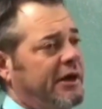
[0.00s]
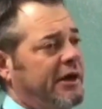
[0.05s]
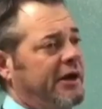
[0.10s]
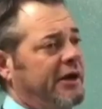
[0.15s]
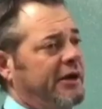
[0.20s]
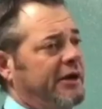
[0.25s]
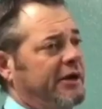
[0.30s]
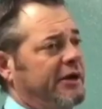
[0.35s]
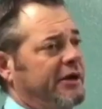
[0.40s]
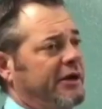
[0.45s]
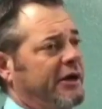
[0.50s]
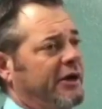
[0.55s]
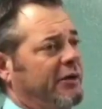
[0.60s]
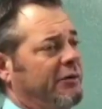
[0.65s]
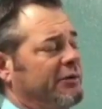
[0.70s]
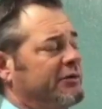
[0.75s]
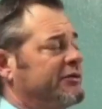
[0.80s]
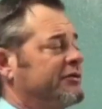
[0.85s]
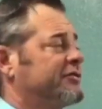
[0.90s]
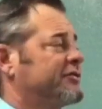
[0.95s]
and uh,
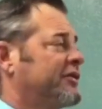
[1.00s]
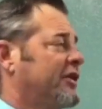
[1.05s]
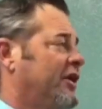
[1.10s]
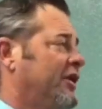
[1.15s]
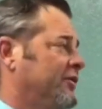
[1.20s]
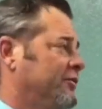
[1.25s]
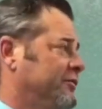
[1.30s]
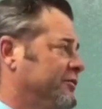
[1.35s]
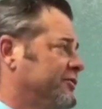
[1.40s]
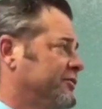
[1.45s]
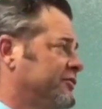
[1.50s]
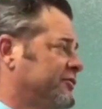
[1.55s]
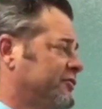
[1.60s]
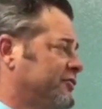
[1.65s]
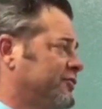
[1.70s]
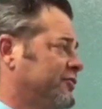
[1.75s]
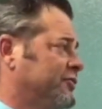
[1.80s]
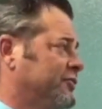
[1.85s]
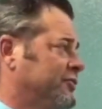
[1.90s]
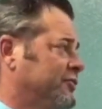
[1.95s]
went to Scotland, went to
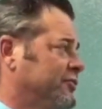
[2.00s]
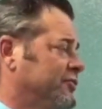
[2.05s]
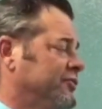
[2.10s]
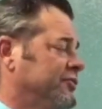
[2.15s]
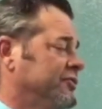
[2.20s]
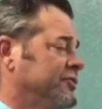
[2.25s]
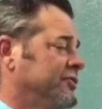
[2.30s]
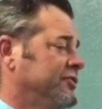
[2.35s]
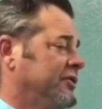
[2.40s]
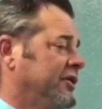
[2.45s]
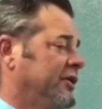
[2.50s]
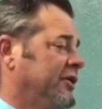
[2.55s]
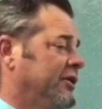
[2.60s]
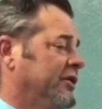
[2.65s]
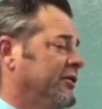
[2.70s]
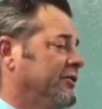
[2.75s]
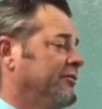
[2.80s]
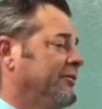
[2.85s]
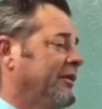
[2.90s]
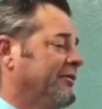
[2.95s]
school.
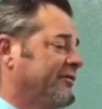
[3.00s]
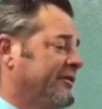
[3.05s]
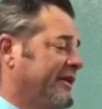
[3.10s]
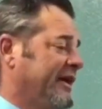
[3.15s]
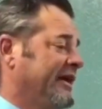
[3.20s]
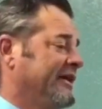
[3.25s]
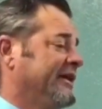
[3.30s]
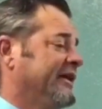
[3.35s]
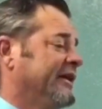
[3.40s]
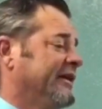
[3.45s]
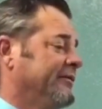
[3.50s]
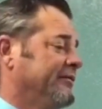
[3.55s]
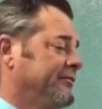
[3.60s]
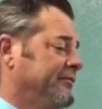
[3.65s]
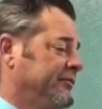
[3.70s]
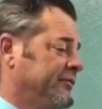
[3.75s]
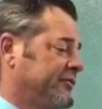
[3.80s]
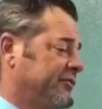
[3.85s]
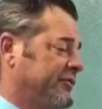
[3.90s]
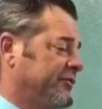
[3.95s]
Um, after that, then I
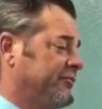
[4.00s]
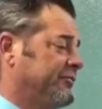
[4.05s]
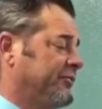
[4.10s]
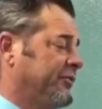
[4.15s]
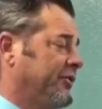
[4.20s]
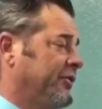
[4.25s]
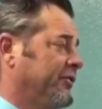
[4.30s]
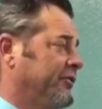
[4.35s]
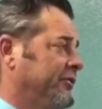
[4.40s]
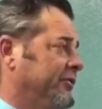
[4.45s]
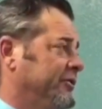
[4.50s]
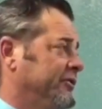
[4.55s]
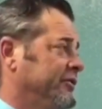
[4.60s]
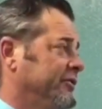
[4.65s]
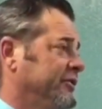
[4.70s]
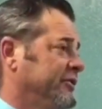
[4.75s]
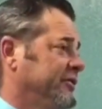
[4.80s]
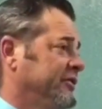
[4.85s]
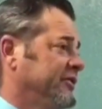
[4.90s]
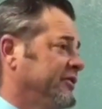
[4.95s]
turned pro and
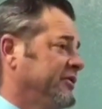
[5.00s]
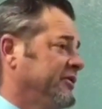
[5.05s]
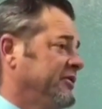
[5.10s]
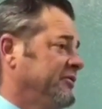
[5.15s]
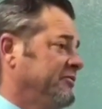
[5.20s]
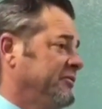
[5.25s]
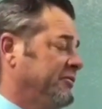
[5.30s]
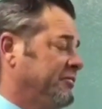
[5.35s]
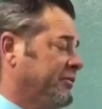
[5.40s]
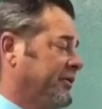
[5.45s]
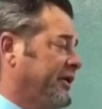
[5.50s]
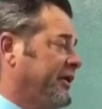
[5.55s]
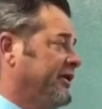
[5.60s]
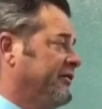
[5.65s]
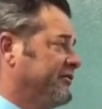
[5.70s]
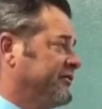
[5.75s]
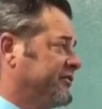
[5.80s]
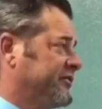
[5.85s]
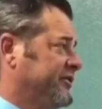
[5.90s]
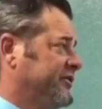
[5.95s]
been playing
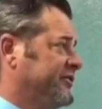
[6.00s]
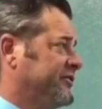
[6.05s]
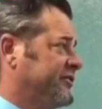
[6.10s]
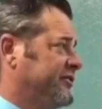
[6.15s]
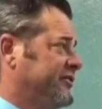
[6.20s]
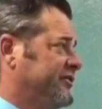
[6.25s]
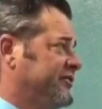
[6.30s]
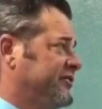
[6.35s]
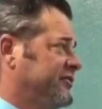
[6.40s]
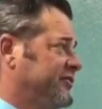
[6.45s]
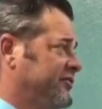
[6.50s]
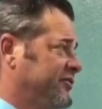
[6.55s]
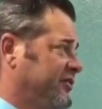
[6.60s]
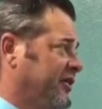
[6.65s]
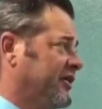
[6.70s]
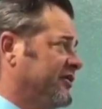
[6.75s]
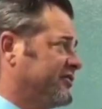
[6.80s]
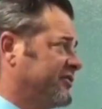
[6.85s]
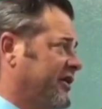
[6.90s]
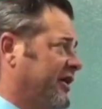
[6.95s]
ever since and
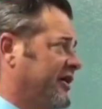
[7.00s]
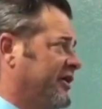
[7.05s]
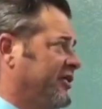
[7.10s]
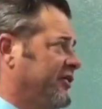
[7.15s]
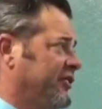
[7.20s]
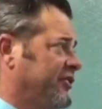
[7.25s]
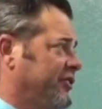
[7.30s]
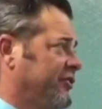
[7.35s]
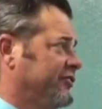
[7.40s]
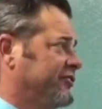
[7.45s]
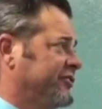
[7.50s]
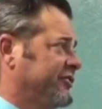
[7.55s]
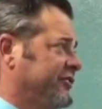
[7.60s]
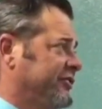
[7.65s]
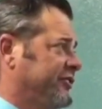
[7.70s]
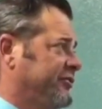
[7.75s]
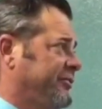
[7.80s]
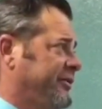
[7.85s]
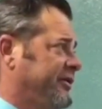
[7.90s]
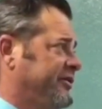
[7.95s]
just got into coaching
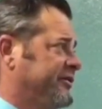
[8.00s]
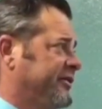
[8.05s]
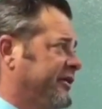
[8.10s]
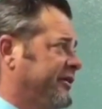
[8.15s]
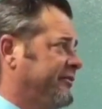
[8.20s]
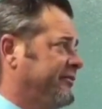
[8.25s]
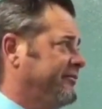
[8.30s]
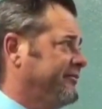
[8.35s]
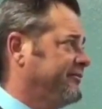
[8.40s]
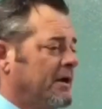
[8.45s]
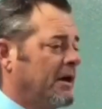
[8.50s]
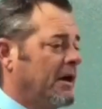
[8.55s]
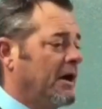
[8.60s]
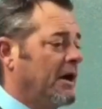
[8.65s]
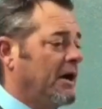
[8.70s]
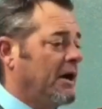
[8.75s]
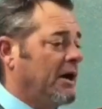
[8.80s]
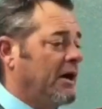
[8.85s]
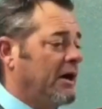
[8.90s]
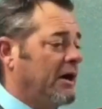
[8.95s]
in the meantime.
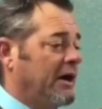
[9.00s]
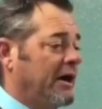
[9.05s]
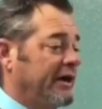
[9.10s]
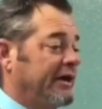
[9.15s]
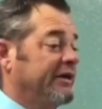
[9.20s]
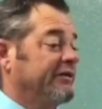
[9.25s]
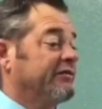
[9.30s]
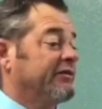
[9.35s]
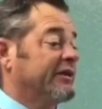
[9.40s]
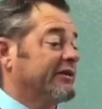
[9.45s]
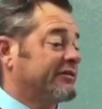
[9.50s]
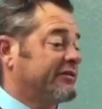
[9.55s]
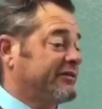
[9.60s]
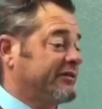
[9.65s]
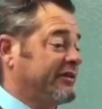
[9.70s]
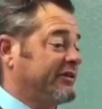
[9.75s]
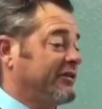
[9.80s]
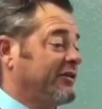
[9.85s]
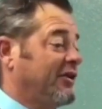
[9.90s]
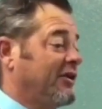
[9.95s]
Uh, I give
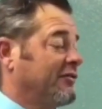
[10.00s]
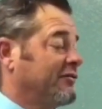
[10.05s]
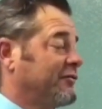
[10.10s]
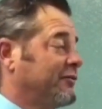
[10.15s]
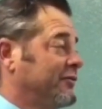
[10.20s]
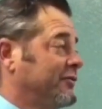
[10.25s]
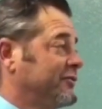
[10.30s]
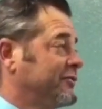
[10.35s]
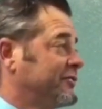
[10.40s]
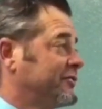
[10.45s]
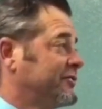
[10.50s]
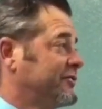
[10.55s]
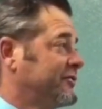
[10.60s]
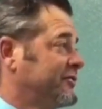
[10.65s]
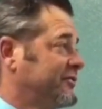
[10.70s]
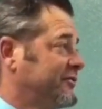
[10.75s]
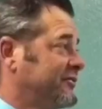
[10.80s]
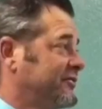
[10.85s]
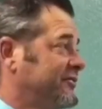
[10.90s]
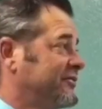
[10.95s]
lessons at the golf course.
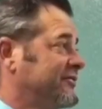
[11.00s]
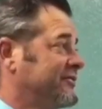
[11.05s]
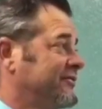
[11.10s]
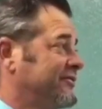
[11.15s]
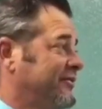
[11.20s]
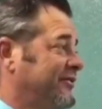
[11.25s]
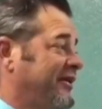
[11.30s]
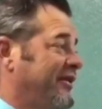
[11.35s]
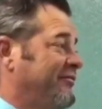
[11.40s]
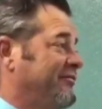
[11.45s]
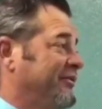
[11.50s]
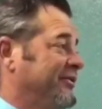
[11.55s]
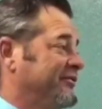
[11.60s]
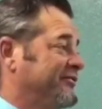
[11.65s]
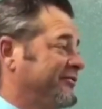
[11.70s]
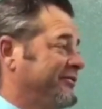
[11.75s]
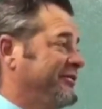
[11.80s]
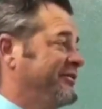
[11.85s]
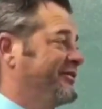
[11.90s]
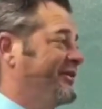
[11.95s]
I don't have much
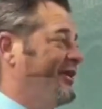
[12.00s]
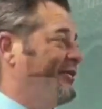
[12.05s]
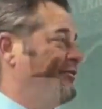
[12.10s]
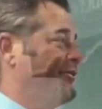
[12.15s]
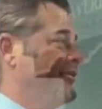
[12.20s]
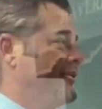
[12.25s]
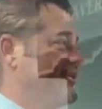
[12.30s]
free time